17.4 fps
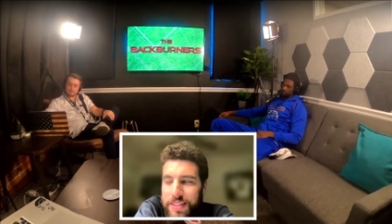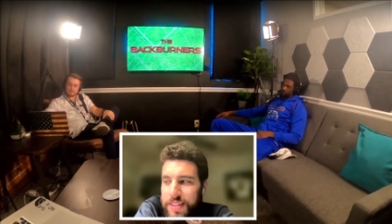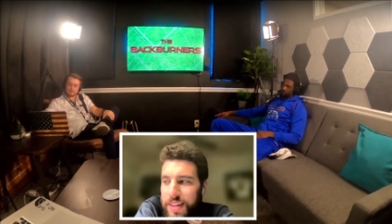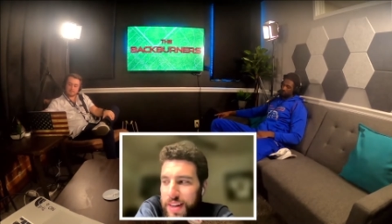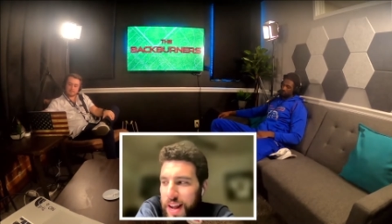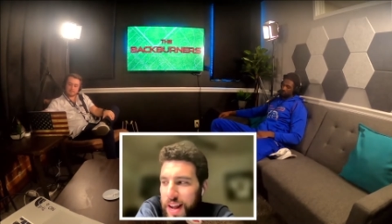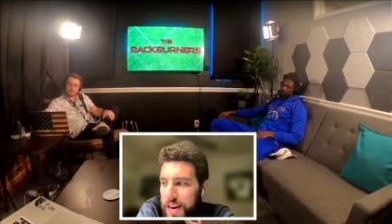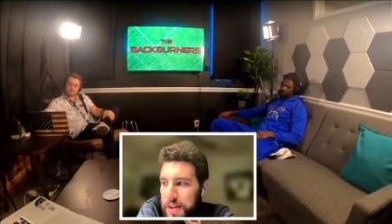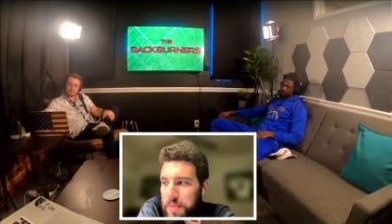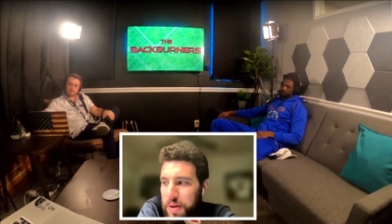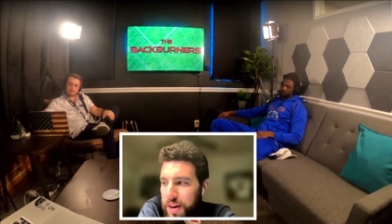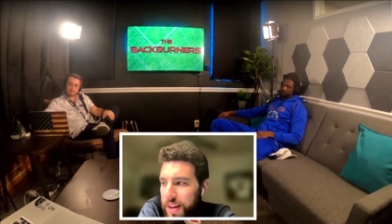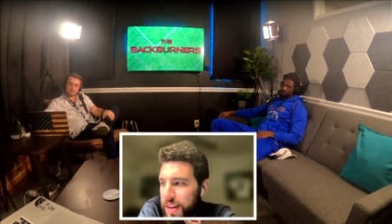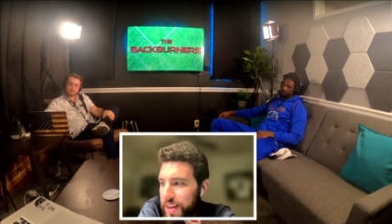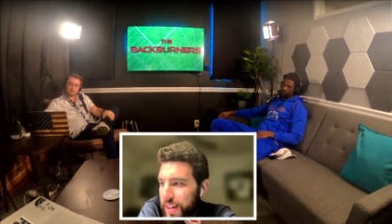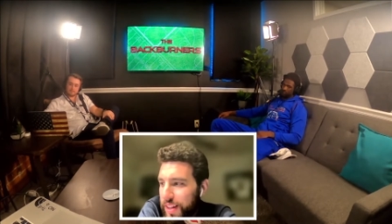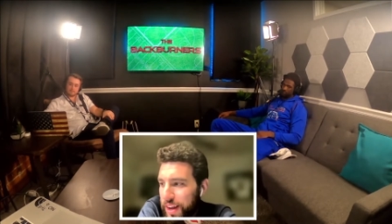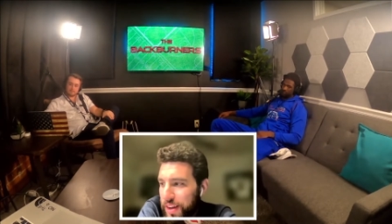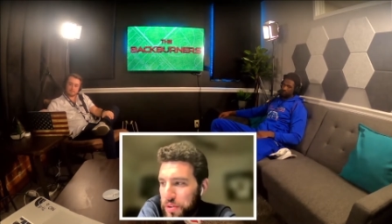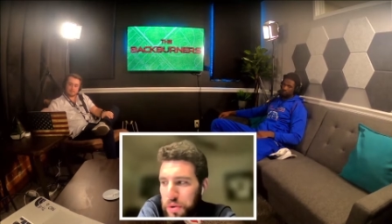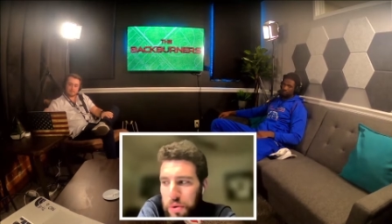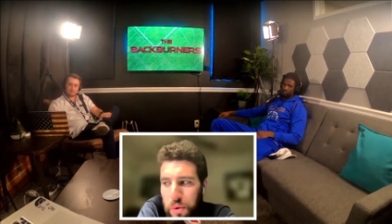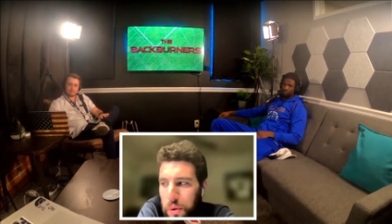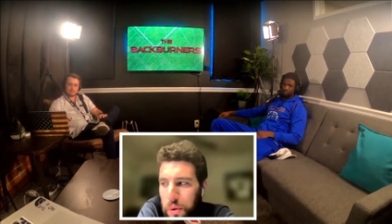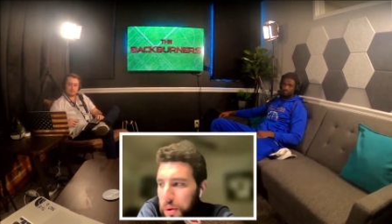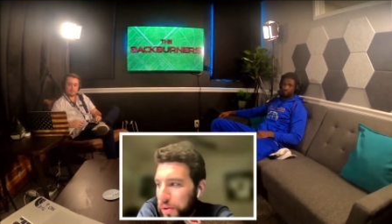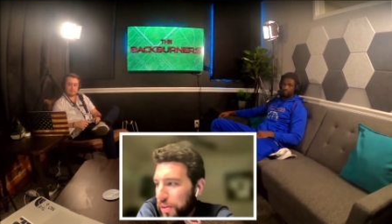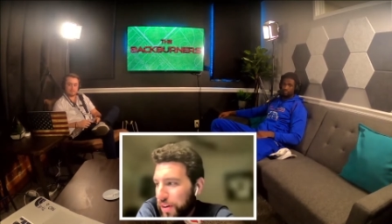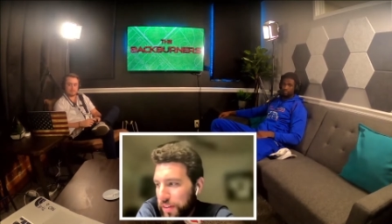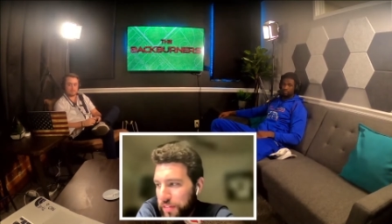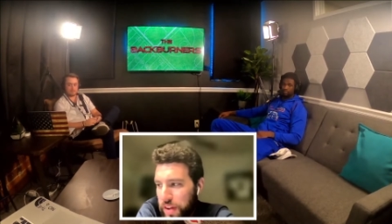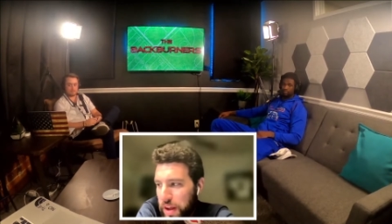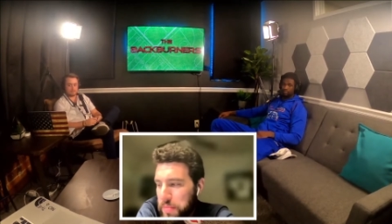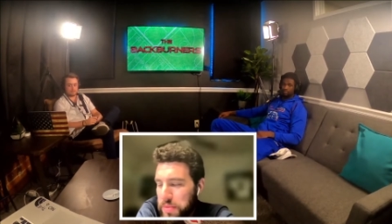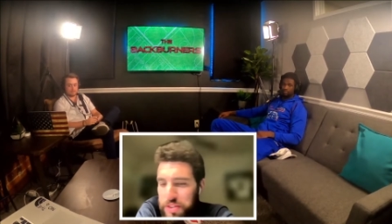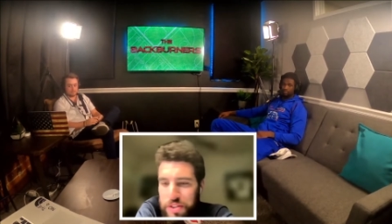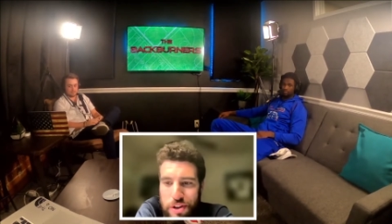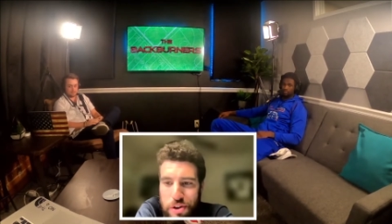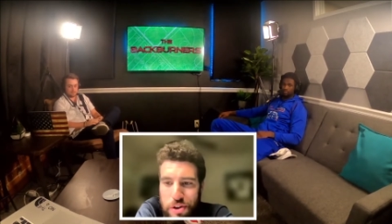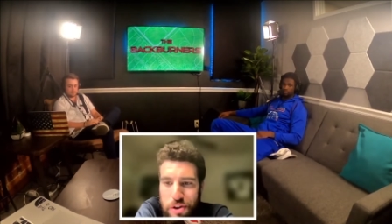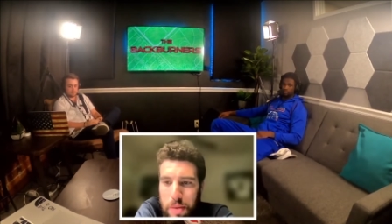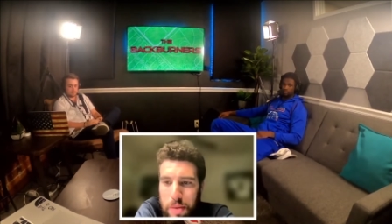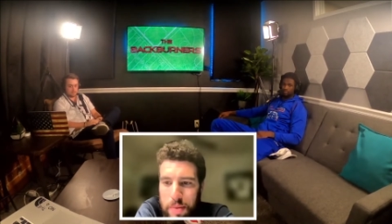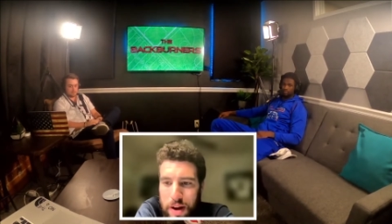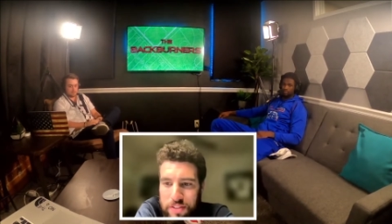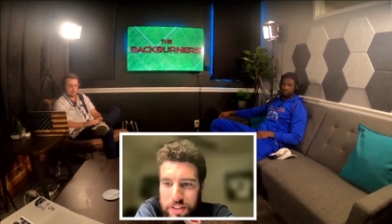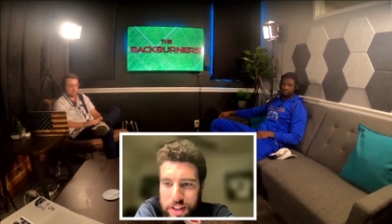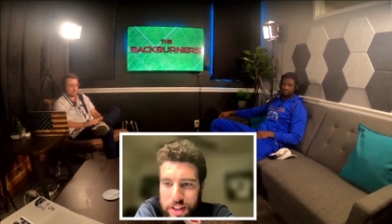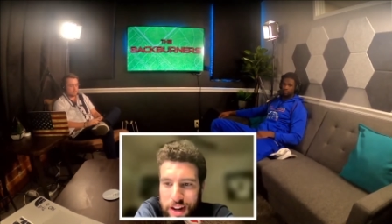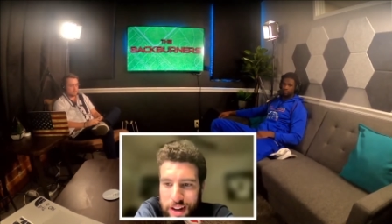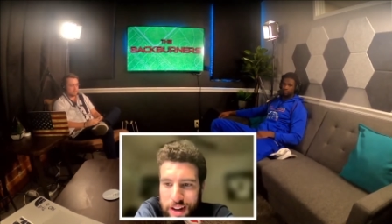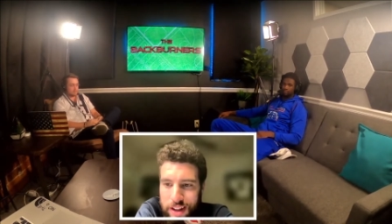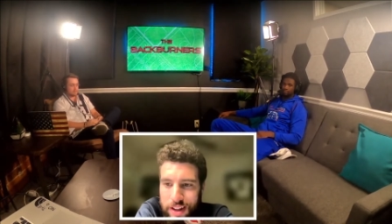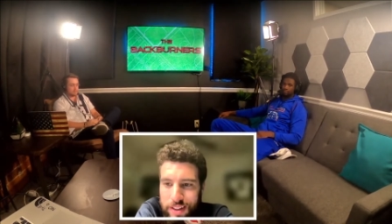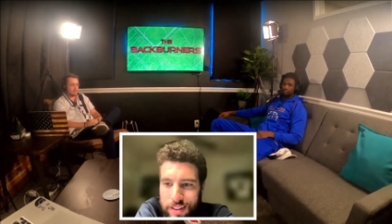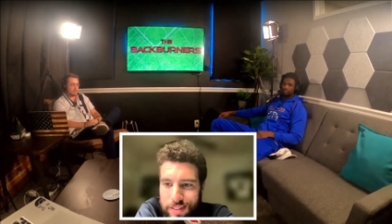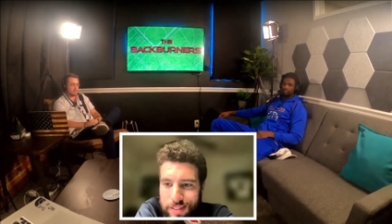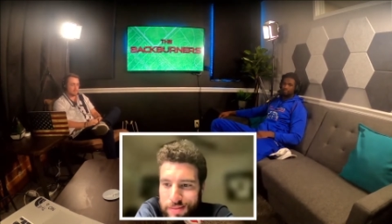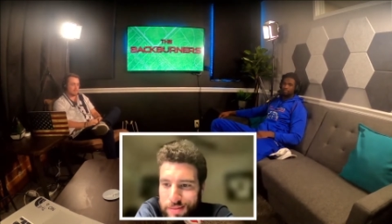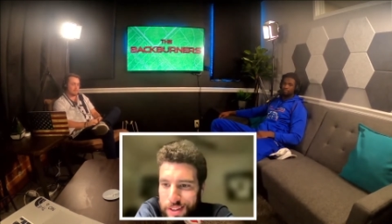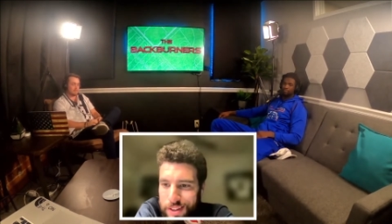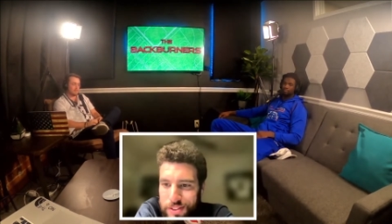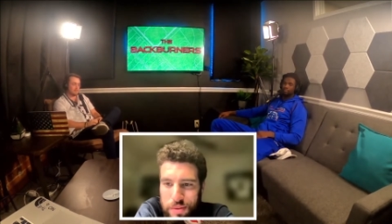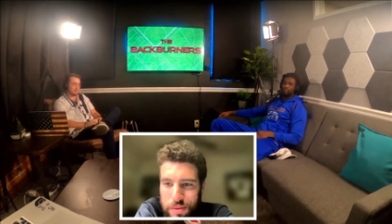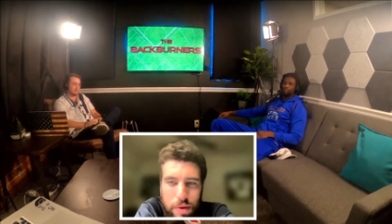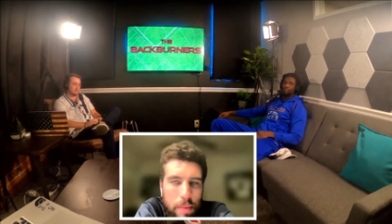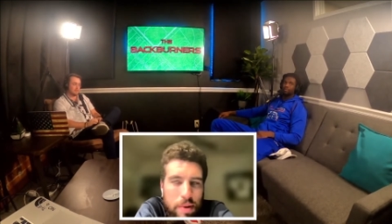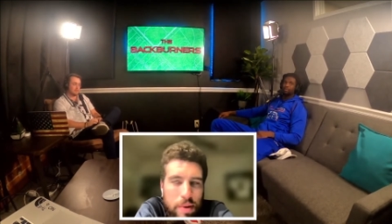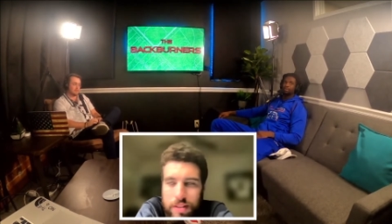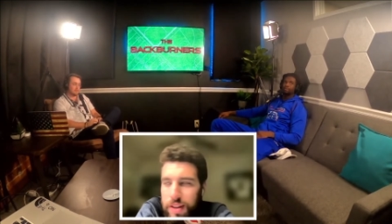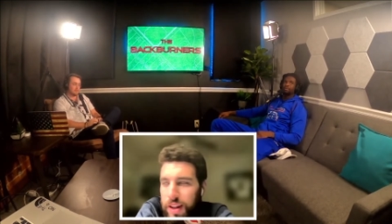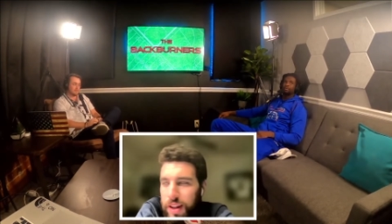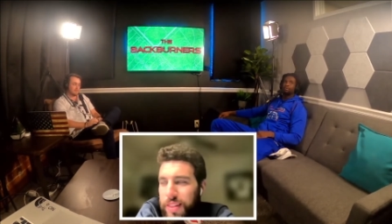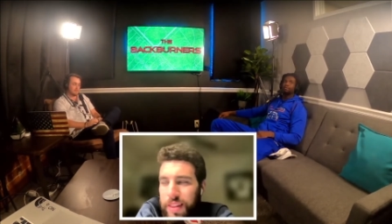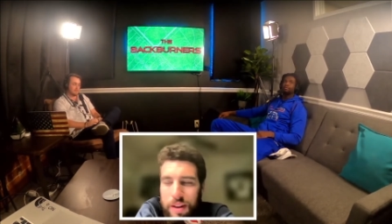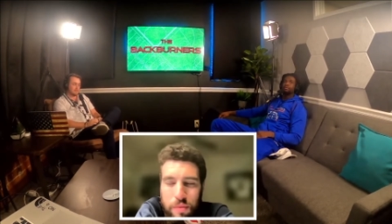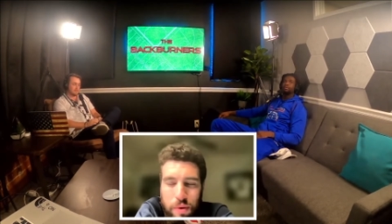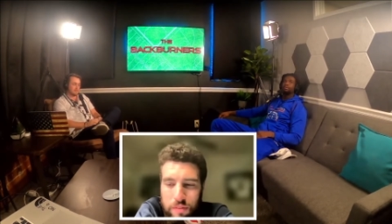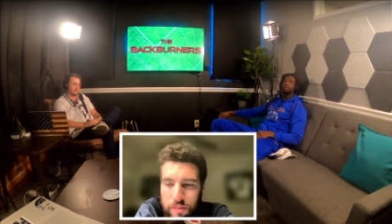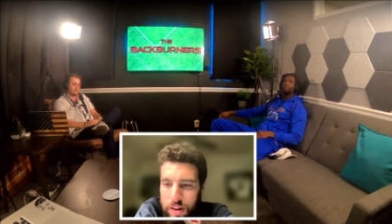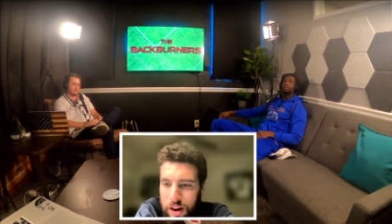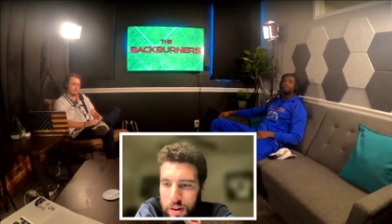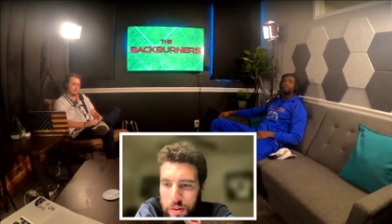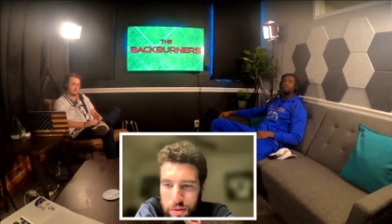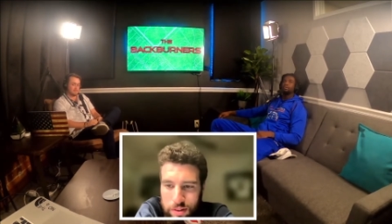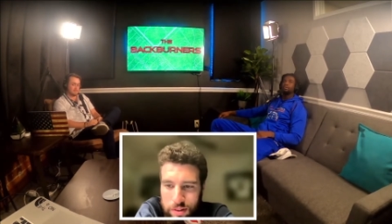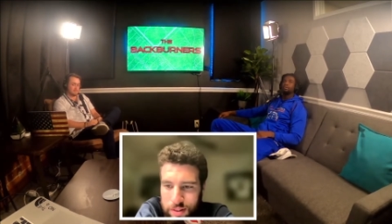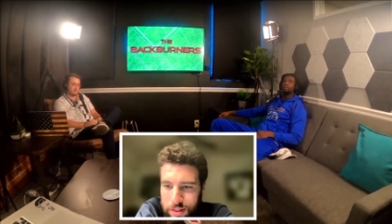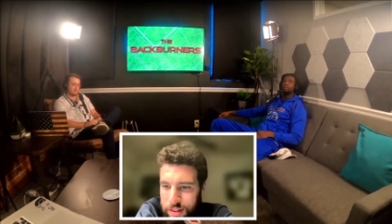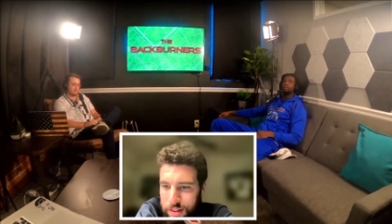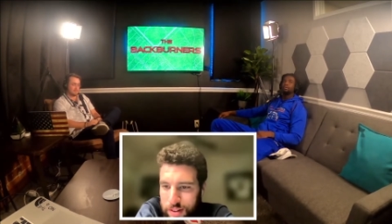did anybody like cool or famous hit you up after that hit? Because that thing went viral.